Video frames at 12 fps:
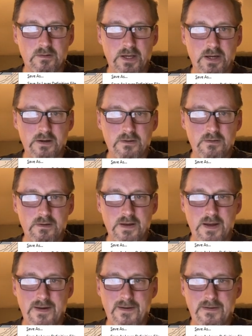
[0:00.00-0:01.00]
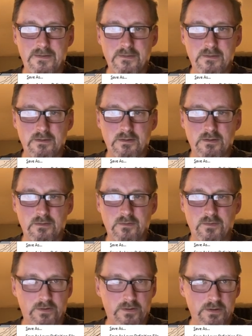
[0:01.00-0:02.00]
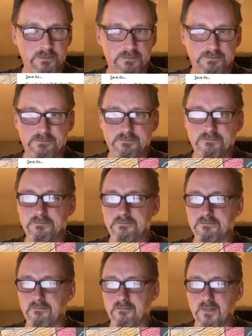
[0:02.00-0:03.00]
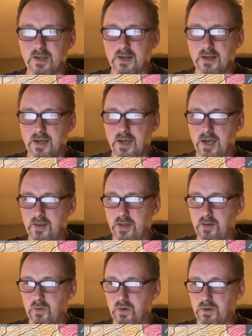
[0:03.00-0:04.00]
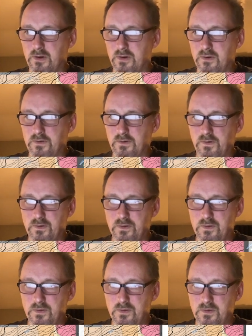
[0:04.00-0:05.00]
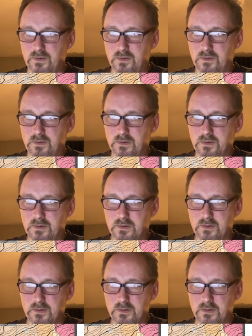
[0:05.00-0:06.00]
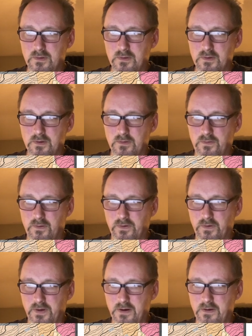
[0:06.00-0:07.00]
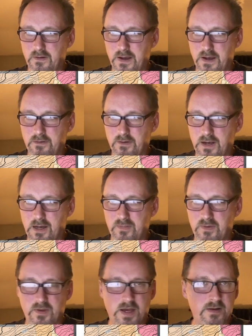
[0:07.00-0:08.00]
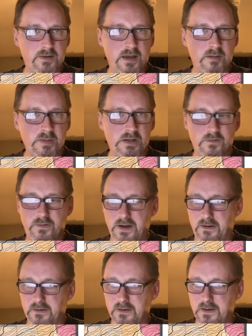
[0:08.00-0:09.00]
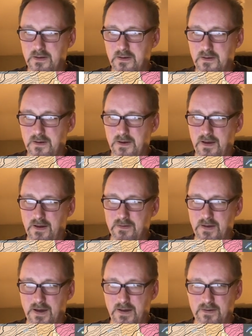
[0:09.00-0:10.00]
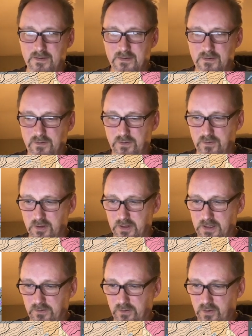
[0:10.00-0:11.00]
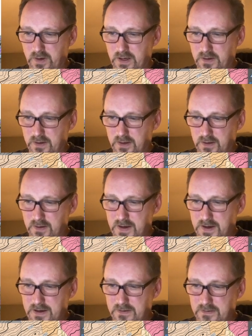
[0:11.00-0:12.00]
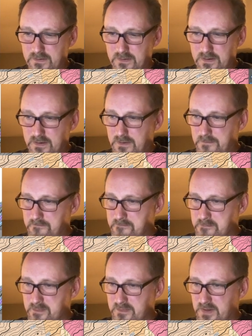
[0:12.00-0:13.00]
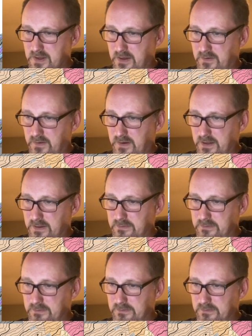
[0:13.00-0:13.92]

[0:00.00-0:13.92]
layer, add, vector. And then we'll go to folder here and grab that KML file and add it to the list. So go ahead and hit add. It's going to